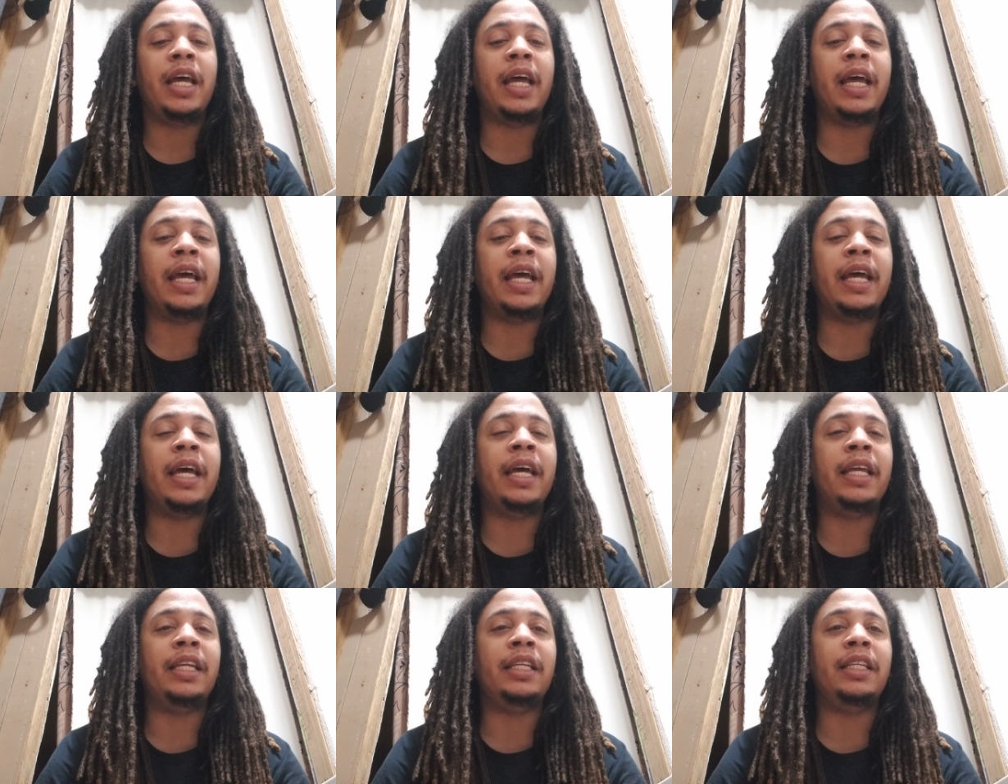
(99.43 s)

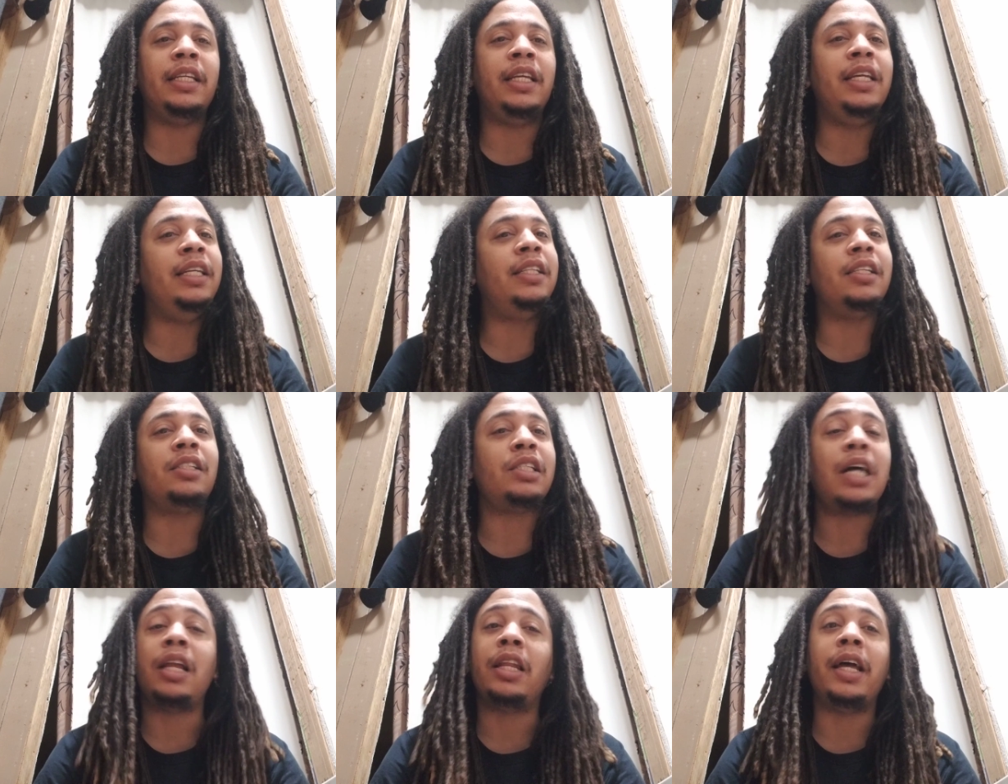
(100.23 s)
and he does
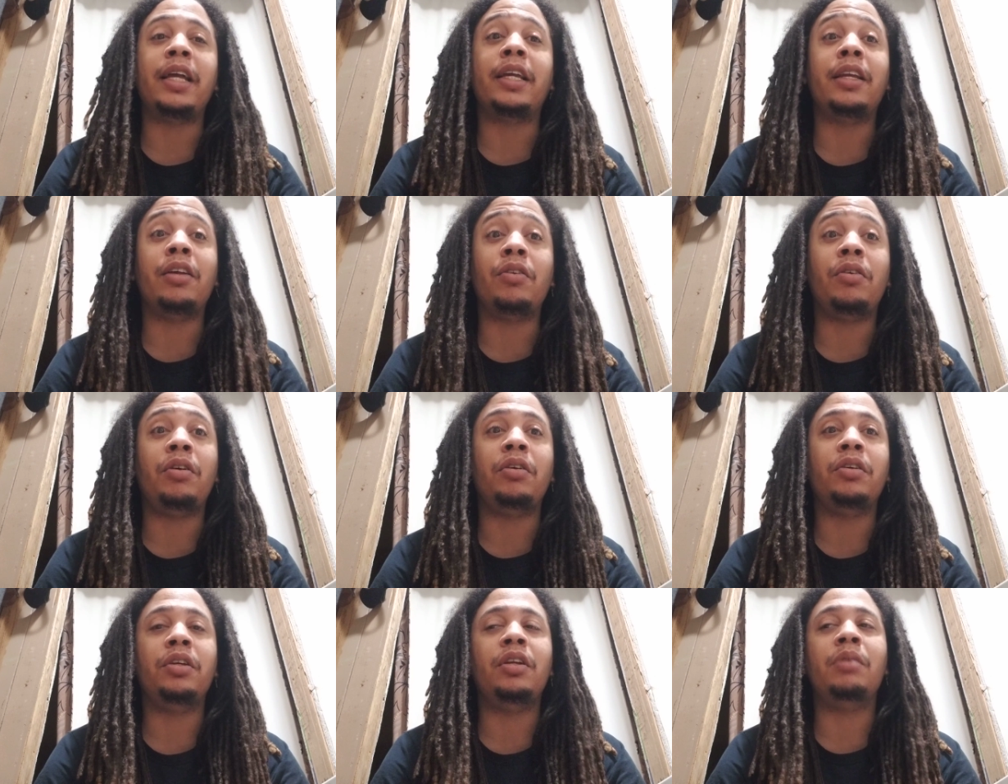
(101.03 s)
not like it at
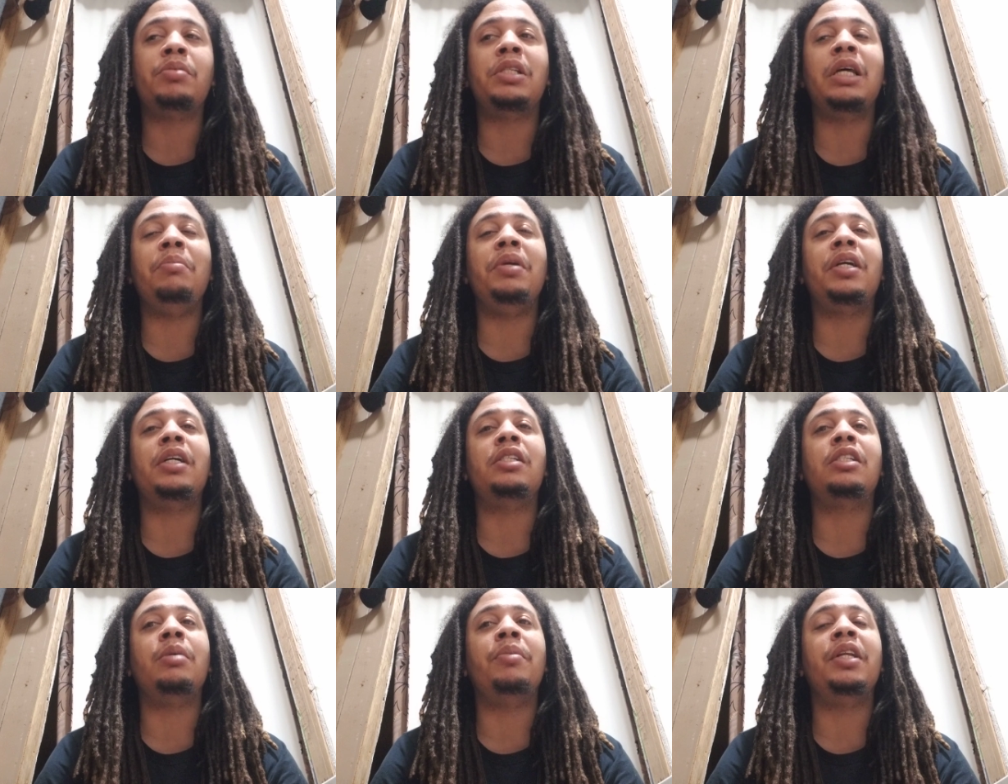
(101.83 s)
all. You know what I'm saying?
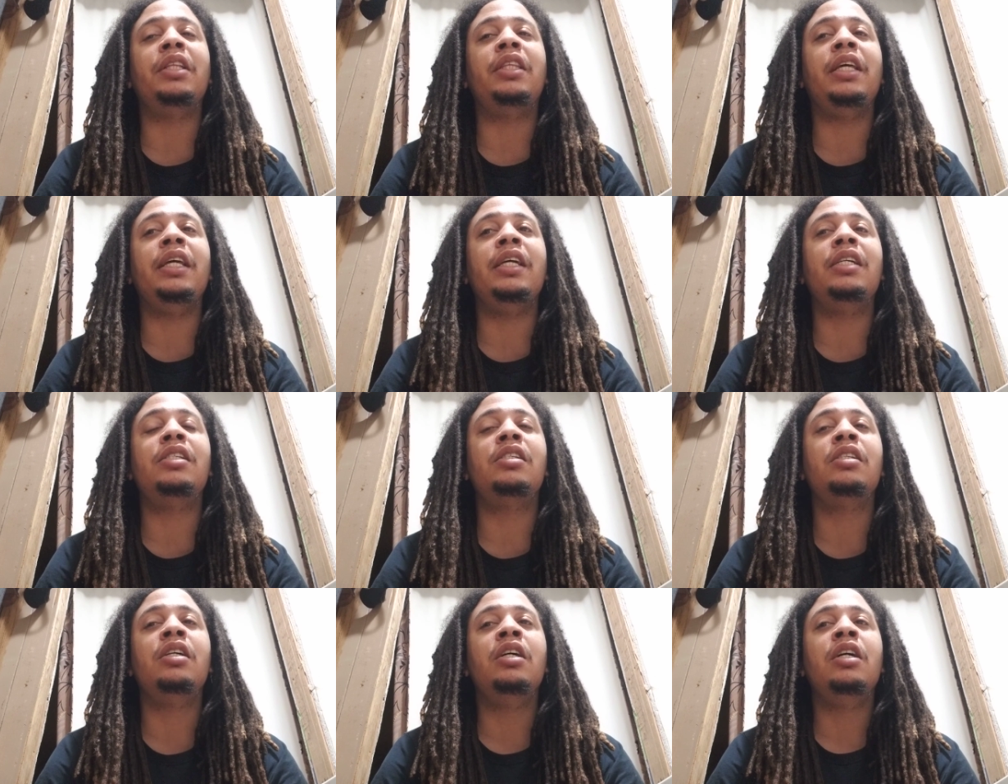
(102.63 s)
Because some of the
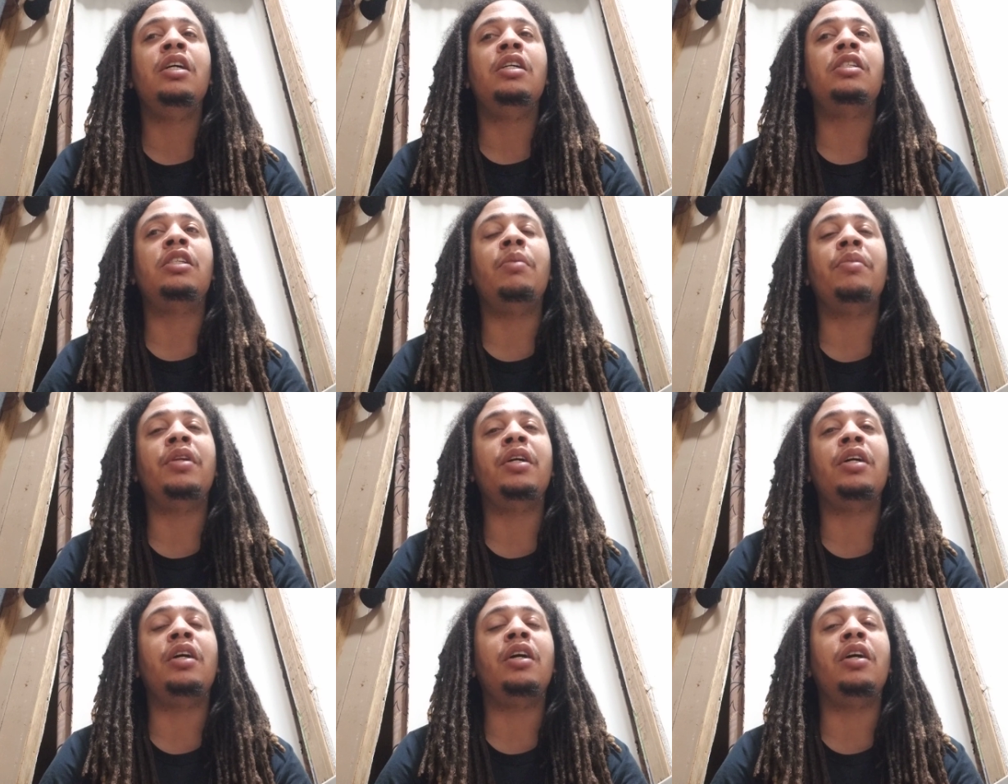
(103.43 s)
things, some of
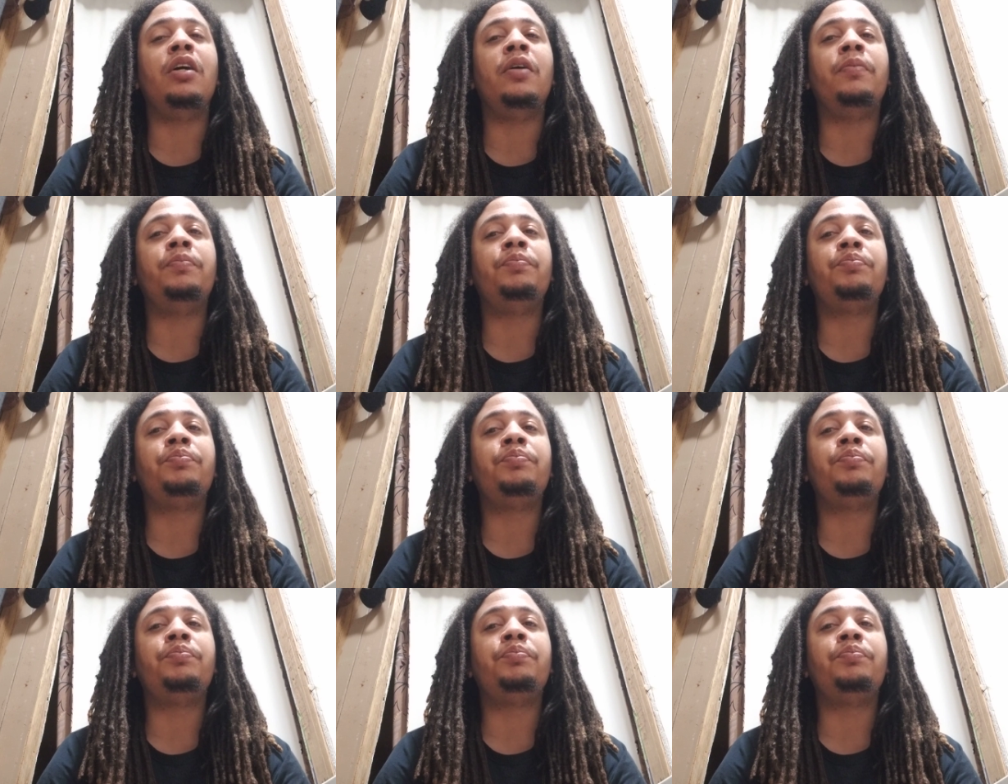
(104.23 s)
the uh,